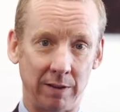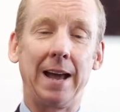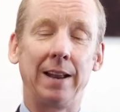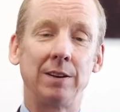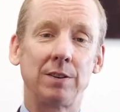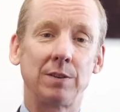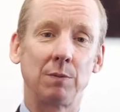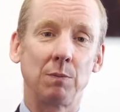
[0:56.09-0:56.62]

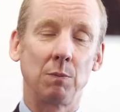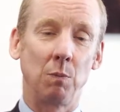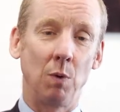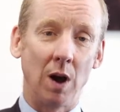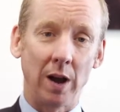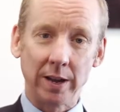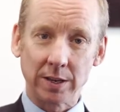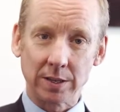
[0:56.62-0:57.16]
And
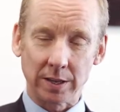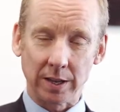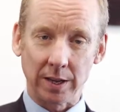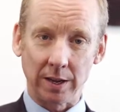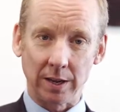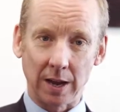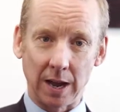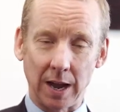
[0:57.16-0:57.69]
why is
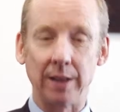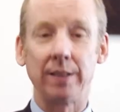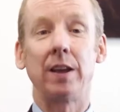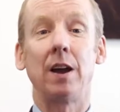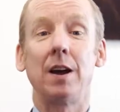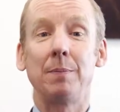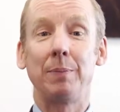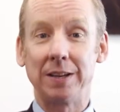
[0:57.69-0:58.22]
the
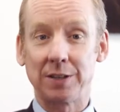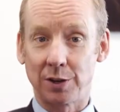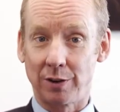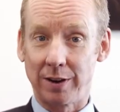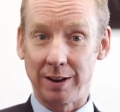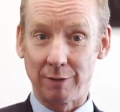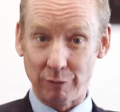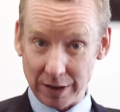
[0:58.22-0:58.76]
IB,
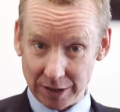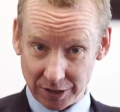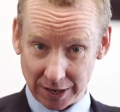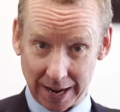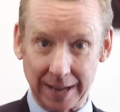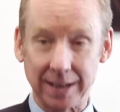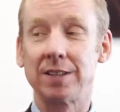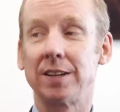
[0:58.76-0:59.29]

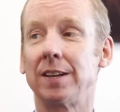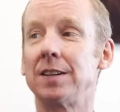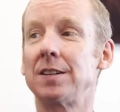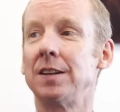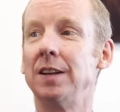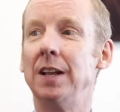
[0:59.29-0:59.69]
originated